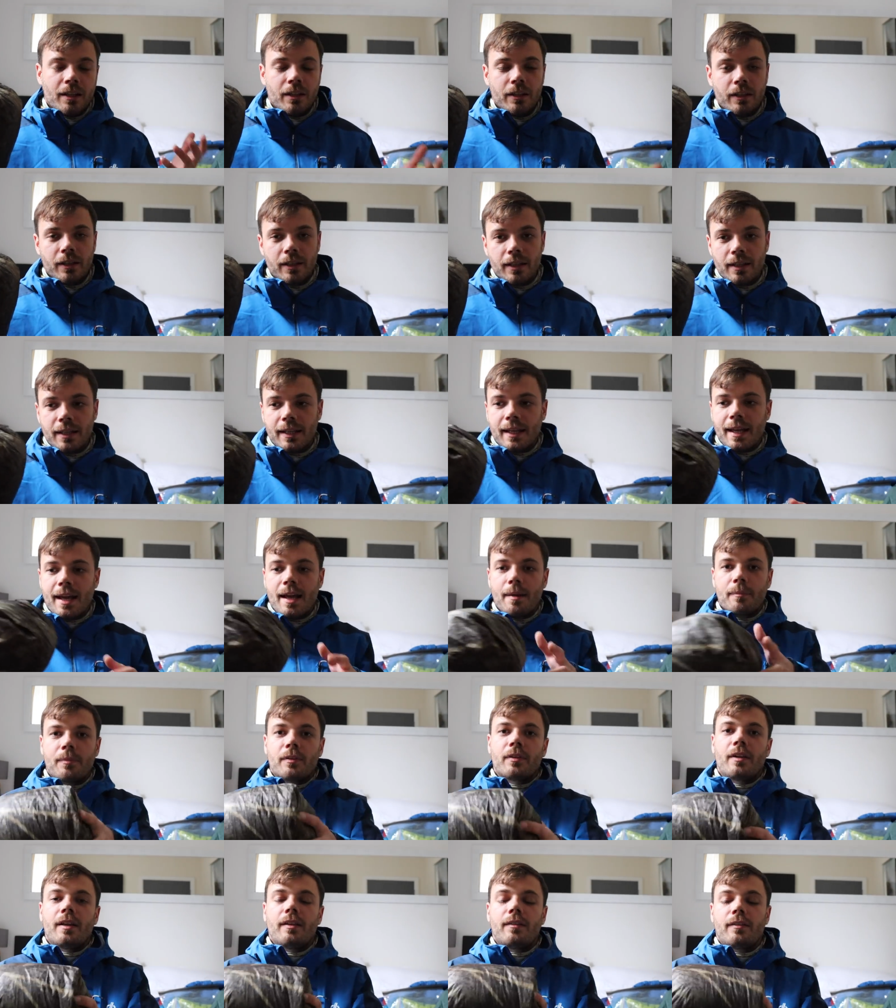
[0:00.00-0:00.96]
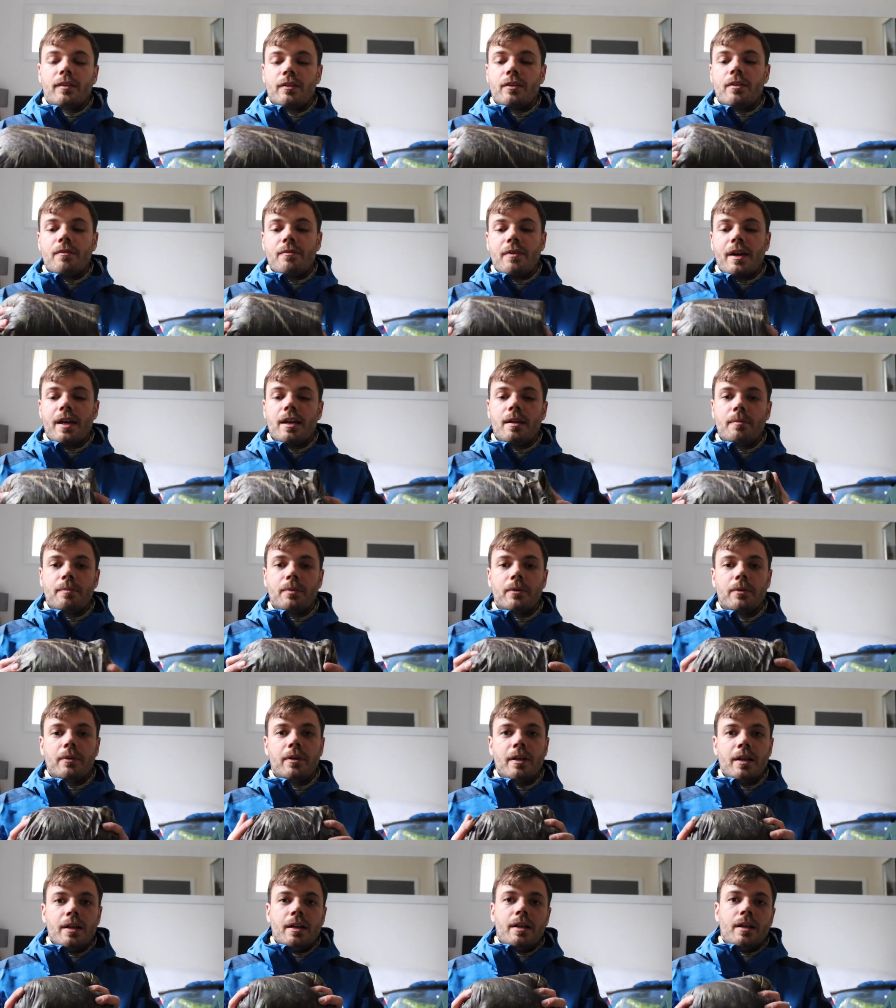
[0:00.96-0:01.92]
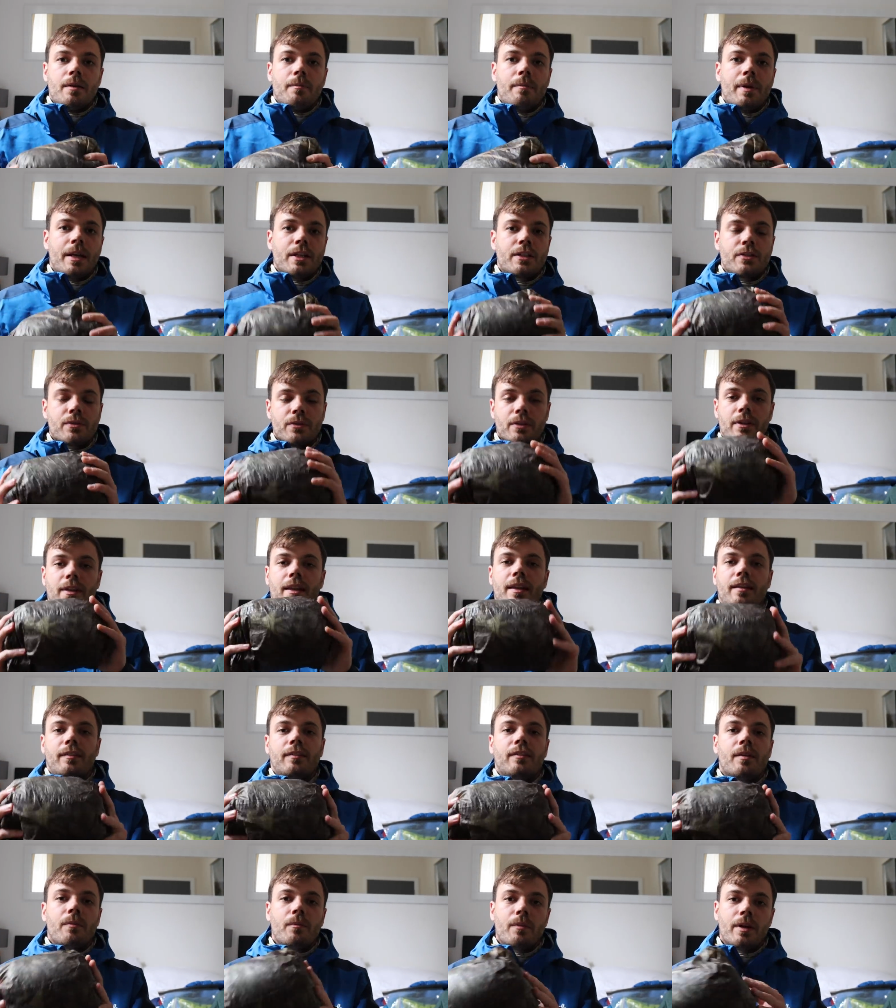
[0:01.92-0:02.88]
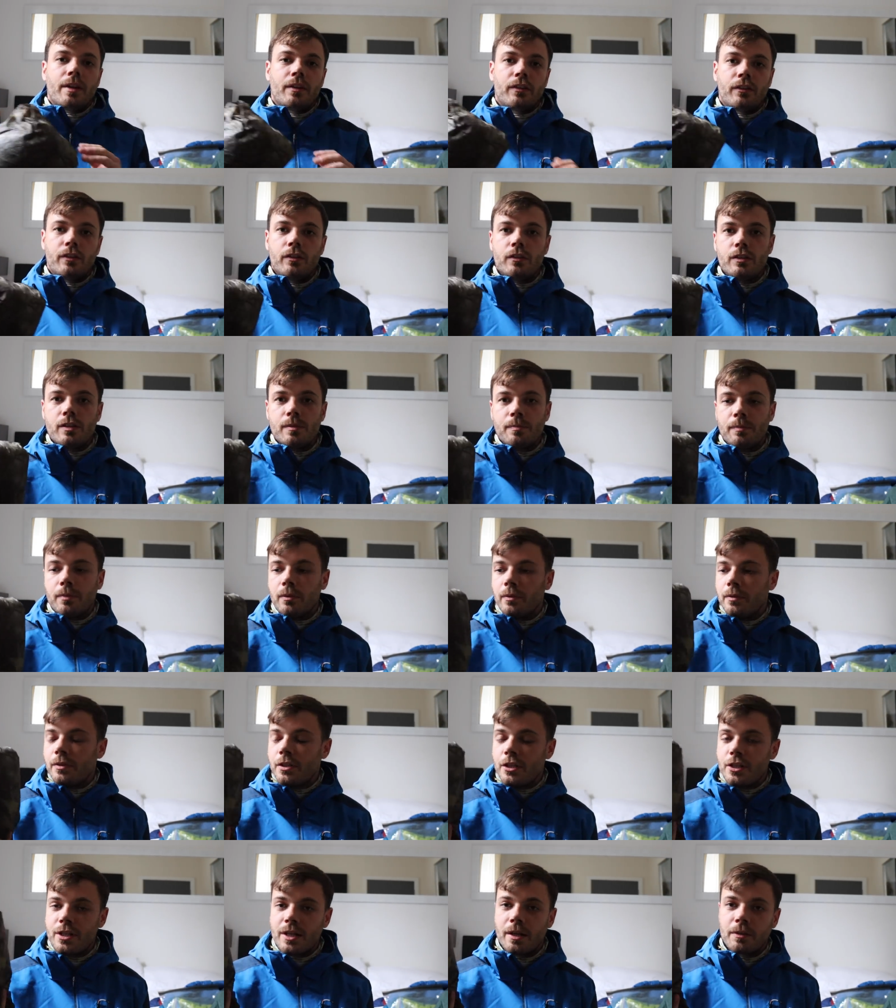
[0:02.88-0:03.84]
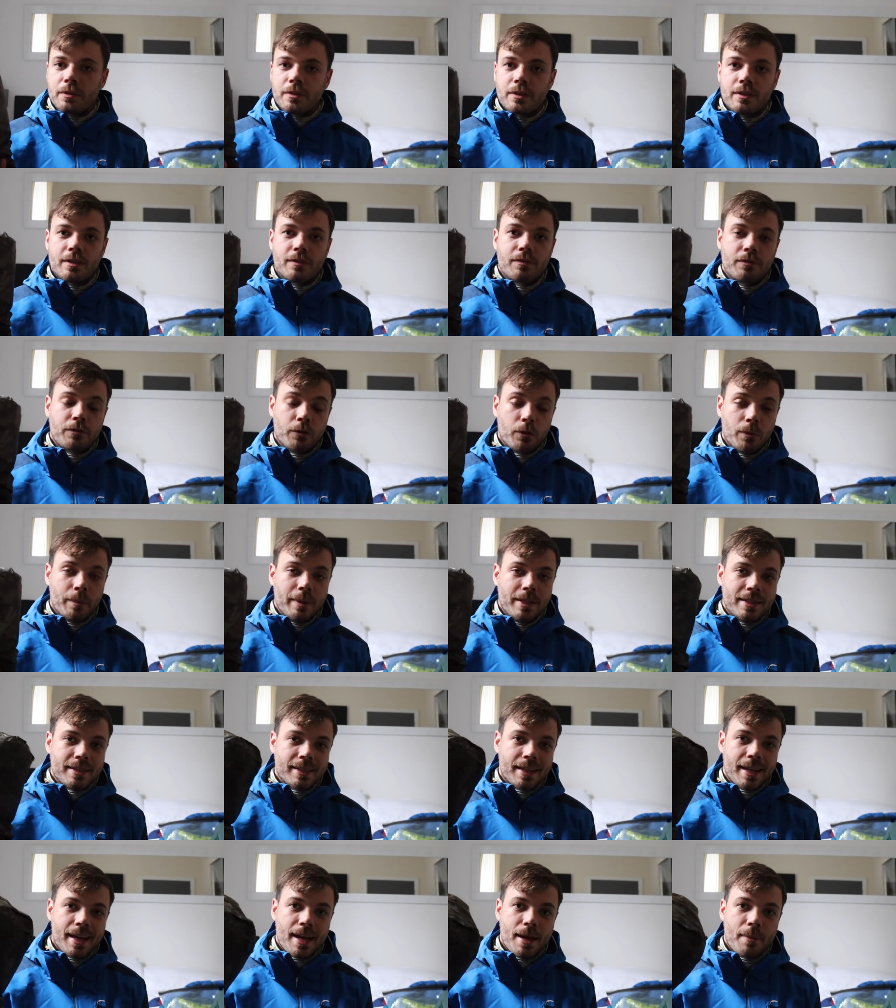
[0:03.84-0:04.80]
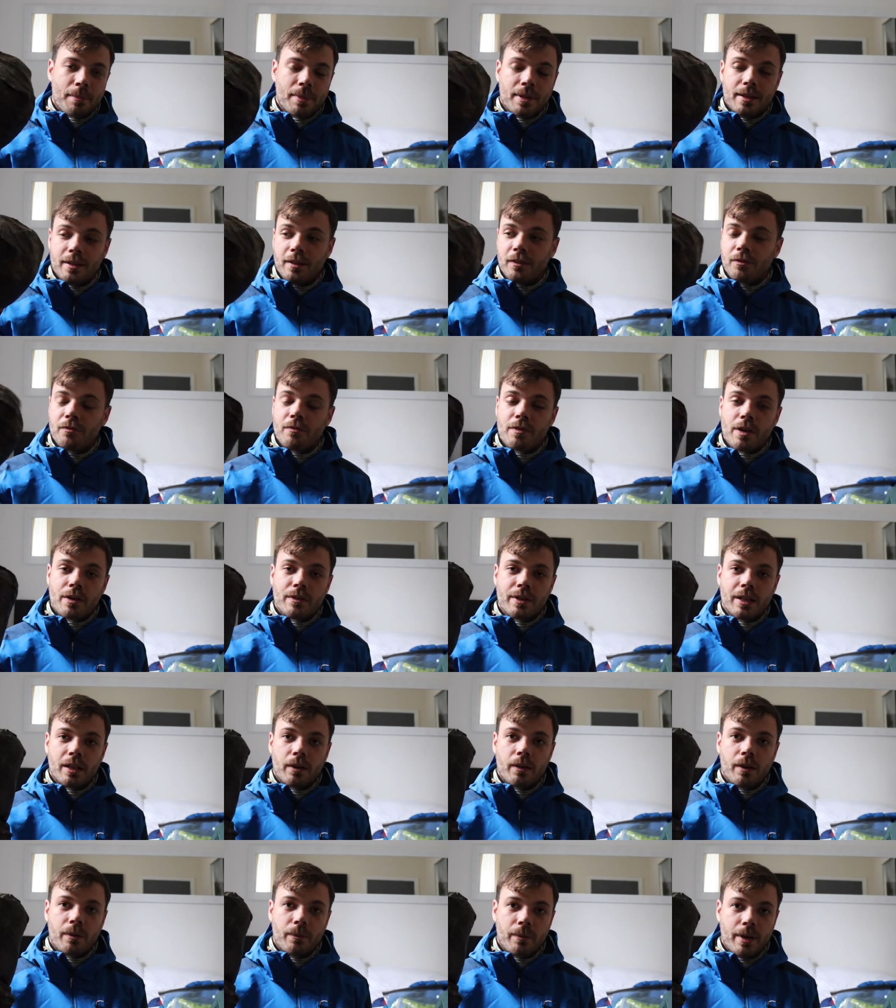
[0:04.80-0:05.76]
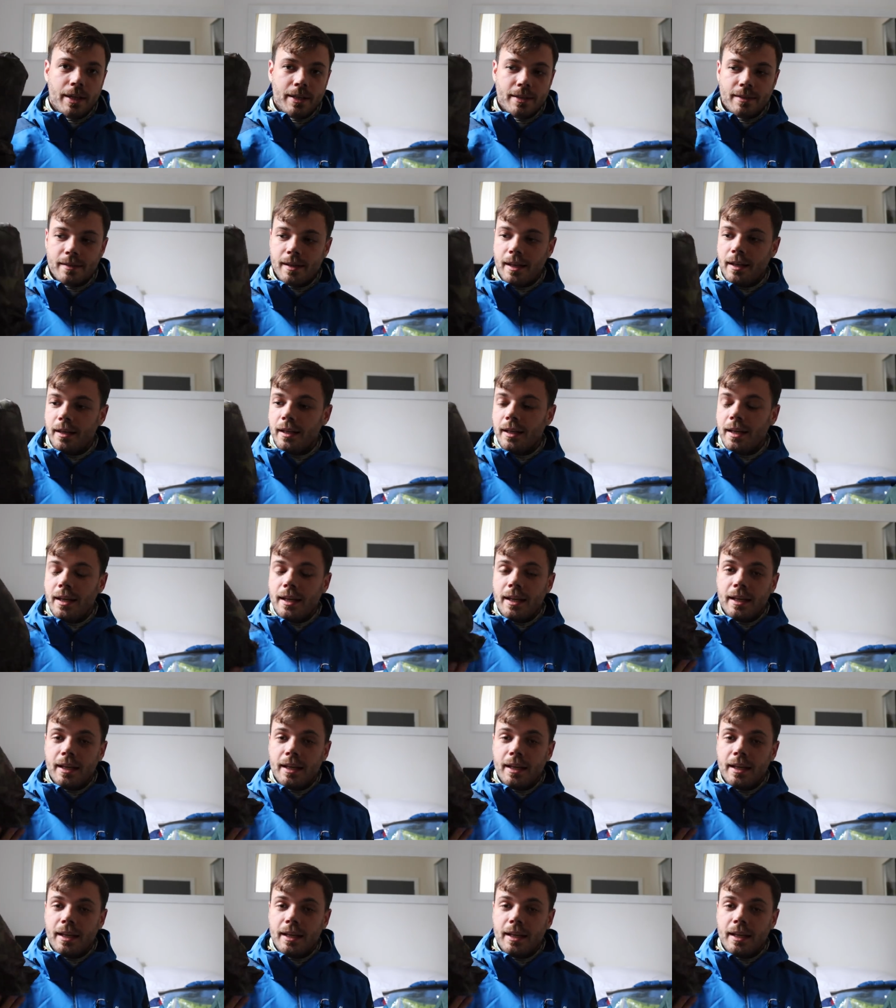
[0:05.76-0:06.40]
look at the campsites that are available and make sure that there's somewhere suitable and sheltered for me to camp in this very lightweight tent.